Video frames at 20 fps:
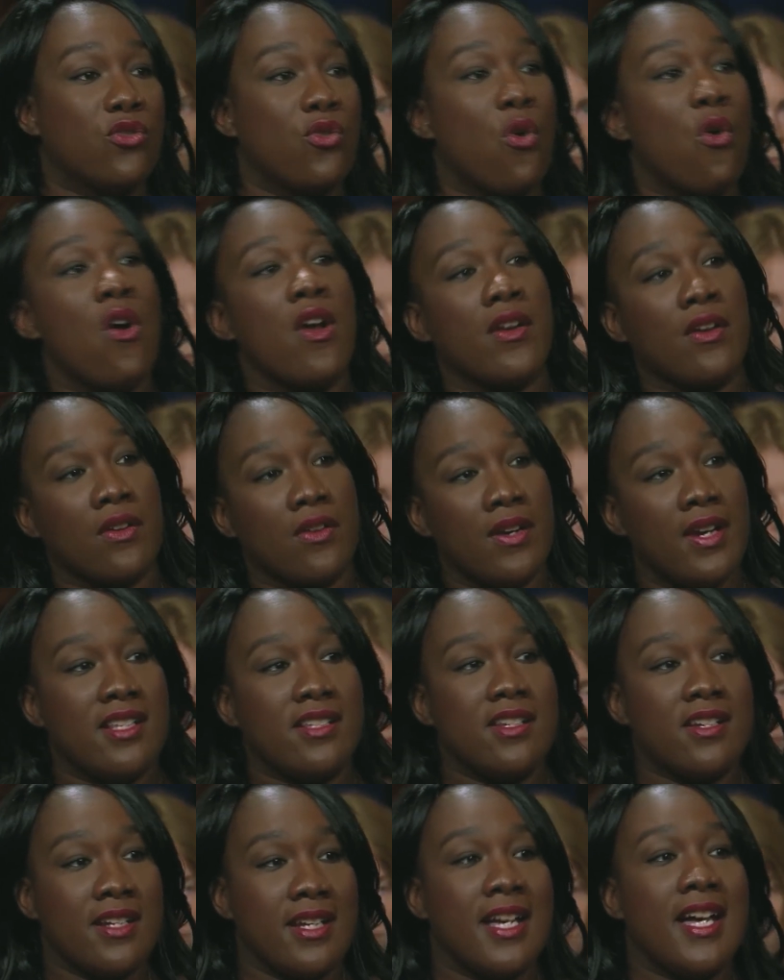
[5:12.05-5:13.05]
daughter
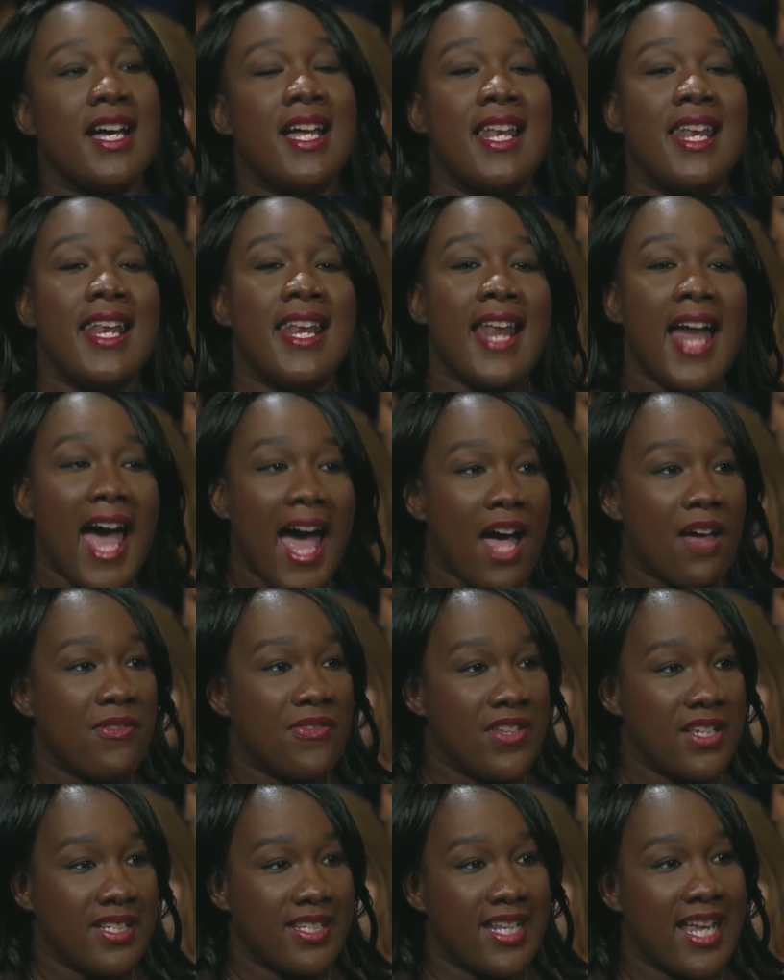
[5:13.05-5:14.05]
is gonna allow
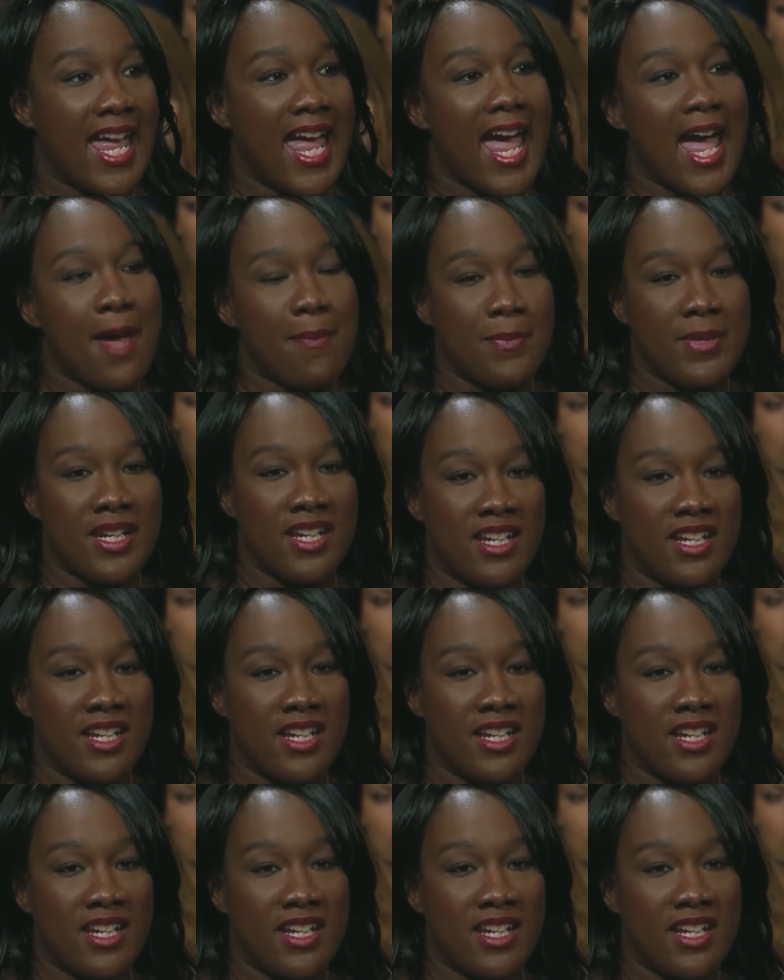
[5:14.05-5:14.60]
this to happen.